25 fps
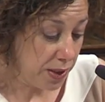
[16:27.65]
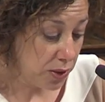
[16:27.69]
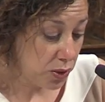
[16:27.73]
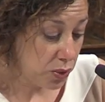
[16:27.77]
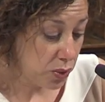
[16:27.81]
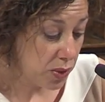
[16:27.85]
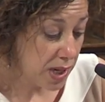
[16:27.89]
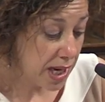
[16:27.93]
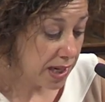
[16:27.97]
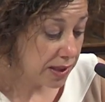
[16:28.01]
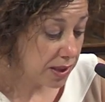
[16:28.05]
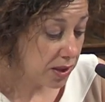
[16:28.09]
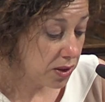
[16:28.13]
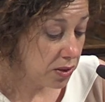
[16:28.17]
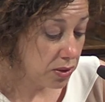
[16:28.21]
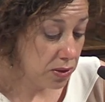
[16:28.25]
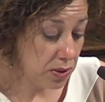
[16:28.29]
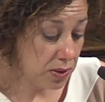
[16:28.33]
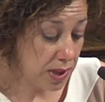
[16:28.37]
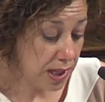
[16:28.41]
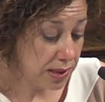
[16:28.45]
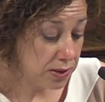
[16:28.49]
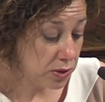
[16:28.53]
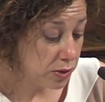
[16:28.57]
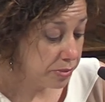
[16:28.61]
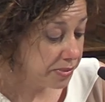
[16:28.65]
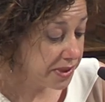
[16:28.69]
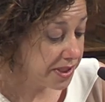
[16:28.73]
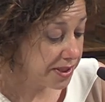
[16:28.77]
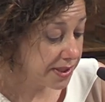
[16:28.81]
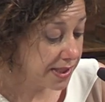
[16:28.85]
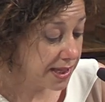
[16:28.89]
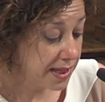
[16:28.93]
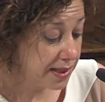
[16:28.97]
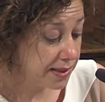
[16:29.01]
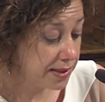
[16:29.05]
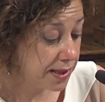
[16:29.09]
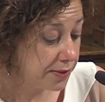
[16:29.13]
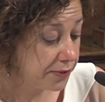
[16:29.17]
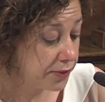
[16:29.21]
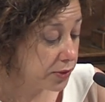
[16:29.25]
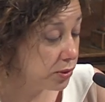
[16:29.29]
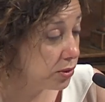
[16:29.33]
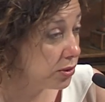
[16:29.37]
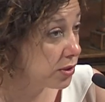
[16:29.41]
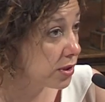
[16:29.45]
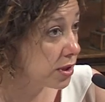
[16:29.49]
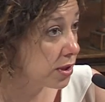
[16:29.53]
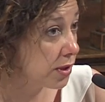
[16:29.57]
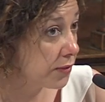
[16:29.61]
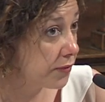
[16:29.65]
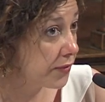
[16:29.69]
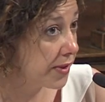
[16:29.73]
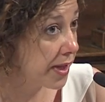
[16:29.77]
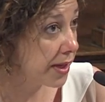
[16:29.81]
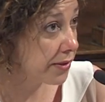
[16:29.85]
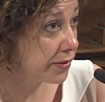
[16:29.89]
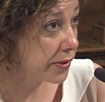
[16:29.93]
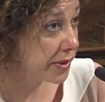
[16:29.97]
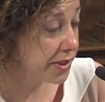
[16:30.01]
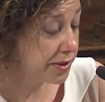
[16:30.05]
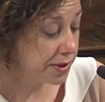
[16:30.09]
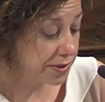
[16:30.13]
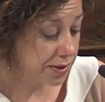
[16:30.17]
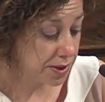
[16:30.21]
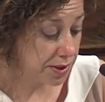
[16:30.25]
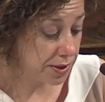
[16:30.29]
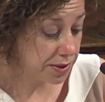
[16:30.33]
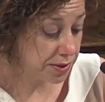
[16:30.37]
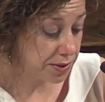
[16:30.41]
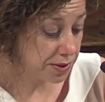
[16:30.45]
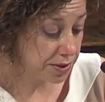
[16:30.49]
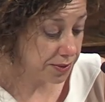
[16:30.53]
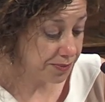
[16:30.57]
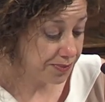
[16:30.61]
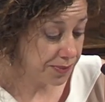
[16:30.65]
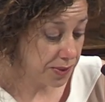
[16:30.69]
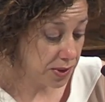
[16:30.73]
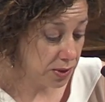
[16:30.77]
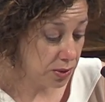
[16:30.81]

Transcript: to argue and to present the fruits of their research